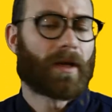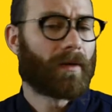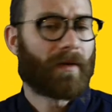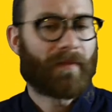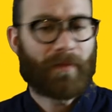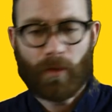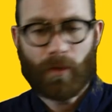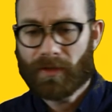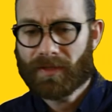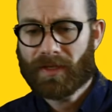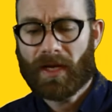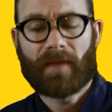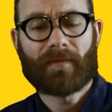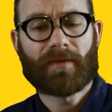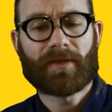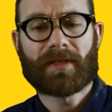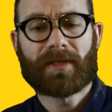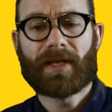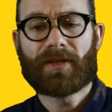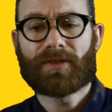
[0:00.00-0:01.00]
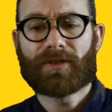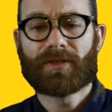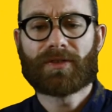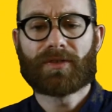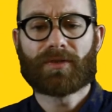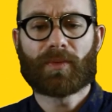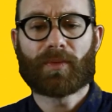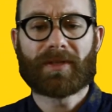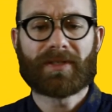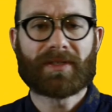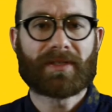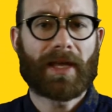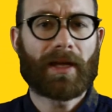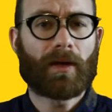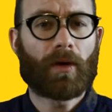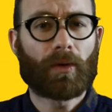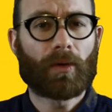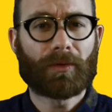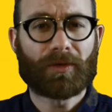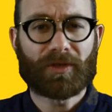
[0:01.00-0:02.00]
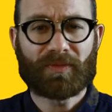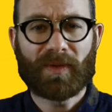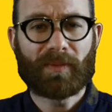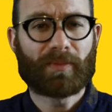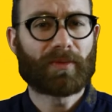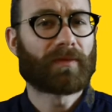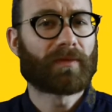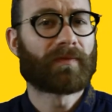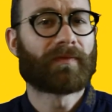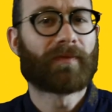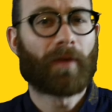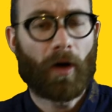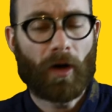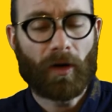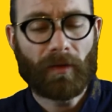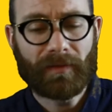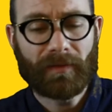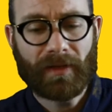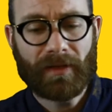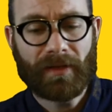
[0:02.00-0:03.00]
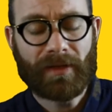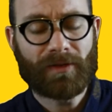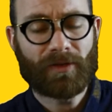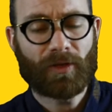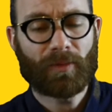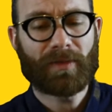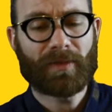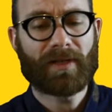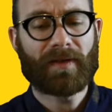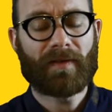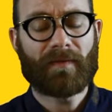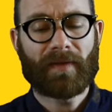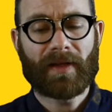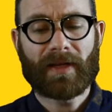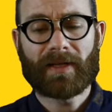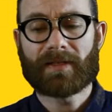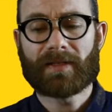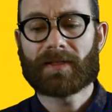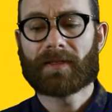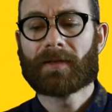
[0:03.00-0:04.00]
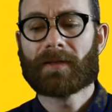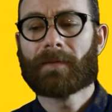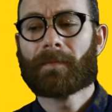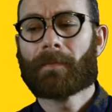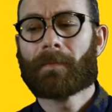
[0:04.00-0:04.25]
Of course, conversations with stakeholders, people involved in the interpreted event.